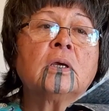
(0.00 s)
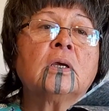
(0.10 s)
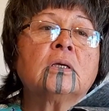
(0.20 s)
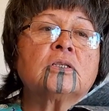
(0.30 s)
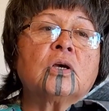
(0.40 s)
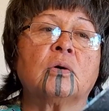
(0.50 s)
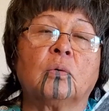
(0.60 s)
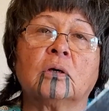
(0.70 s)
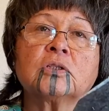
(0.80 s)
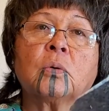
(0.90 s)
So it
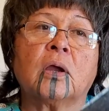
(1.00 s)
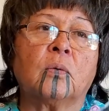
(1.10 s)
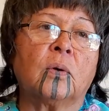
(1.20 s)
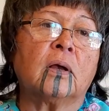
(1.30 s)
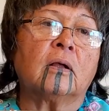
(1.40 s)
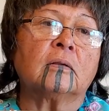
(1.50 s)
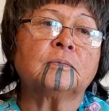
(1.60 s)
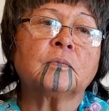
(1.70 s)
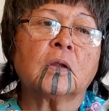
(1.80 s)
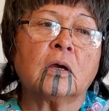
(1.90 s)
works quite well.
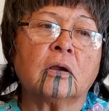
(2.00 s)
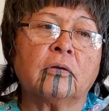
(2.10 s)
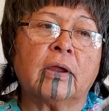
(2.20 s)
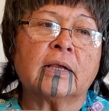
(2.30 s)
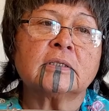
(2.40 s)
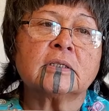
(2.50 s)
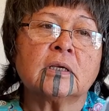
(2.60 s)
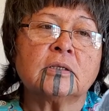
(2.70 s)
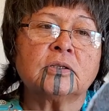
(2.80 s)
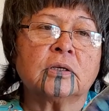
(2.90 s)
Our
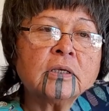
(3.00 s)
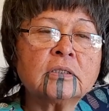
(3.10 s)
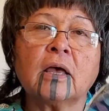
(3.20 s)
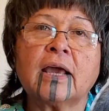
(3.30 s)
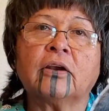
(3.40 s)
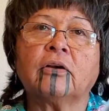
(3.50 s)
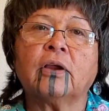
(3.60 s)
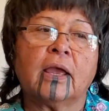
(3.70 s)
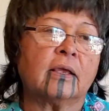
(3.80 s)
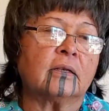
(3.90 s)
grandson took his lighter
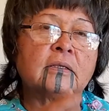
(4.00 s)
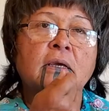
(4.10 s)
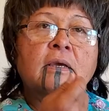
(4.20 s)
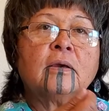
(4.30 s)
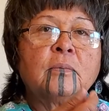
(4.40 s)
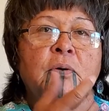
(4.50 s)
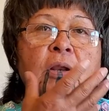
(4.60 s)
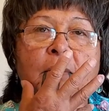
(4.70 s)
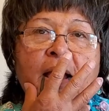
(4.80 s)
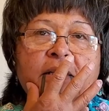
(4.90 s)
and put a
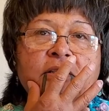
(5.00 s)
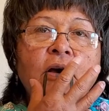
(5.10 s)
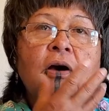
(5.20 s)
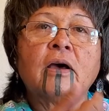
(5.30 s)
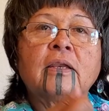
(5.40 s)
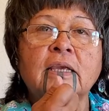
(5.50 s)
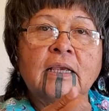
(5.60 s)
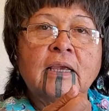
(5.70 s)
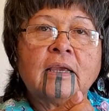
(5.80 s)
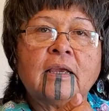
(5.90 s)
mask on.
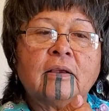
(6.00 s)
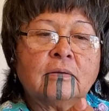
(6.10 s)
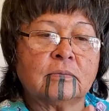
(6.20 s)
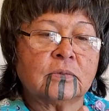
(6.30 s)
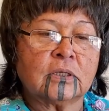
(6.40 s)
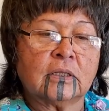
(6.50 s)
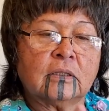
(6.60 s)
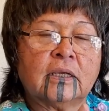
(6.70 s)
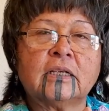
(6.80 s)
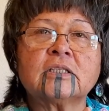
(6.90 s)
He
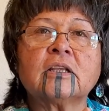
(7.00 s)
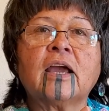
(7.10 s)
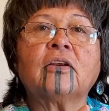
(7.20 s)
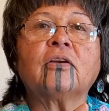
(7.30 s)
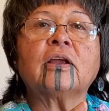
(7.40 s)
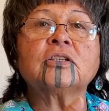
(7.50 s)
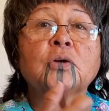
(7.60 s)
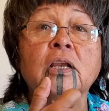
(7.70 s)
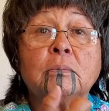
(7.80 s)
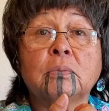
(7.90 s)
lit his lighter and
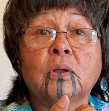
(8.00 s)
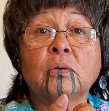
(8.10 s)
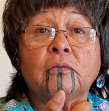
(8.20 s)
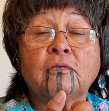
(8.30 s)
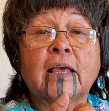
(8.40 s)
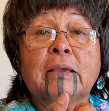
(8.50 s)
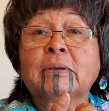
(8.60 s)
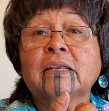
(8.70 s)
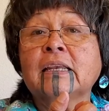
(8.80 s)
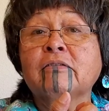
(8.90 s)
tried to blow the flame. It
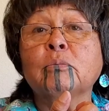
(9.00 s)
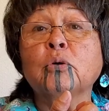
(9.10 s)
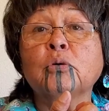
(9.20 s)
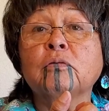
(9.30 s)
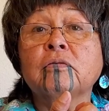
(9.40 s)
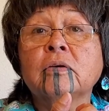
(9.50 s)
didn't even move.